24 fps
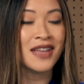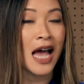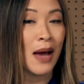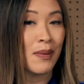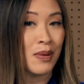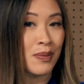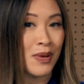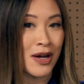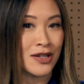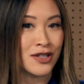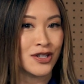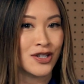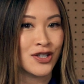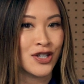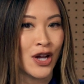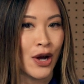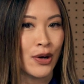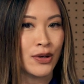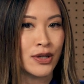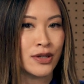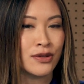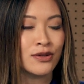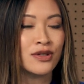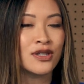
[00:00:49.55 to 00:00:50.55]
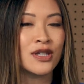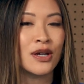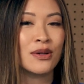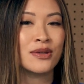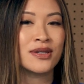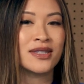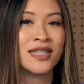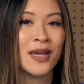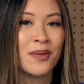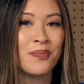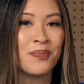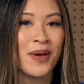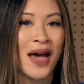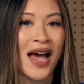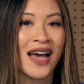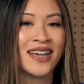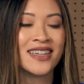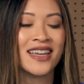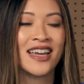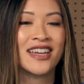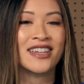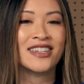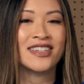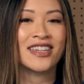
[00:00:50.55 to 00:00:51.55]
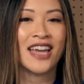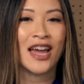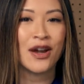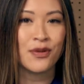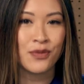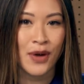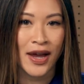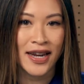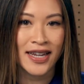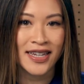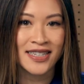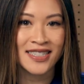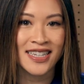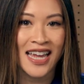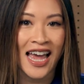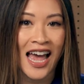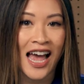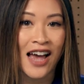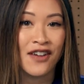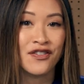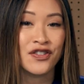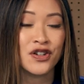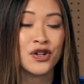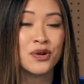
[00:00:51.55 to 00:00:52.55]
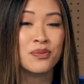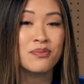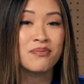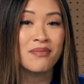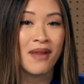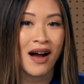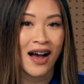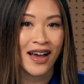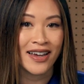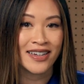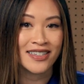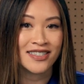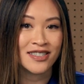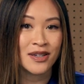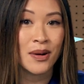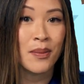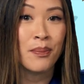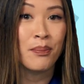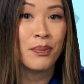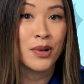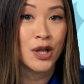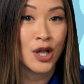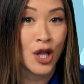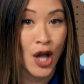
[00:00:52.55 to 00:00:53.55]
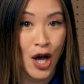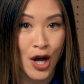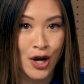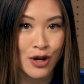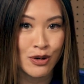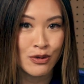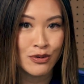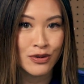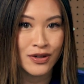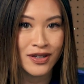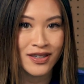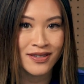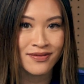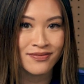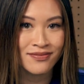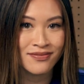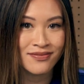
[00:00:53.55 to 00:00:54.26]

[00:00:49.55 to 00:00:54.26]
I'm about to show you, so sit back and get ready to have your mind blown.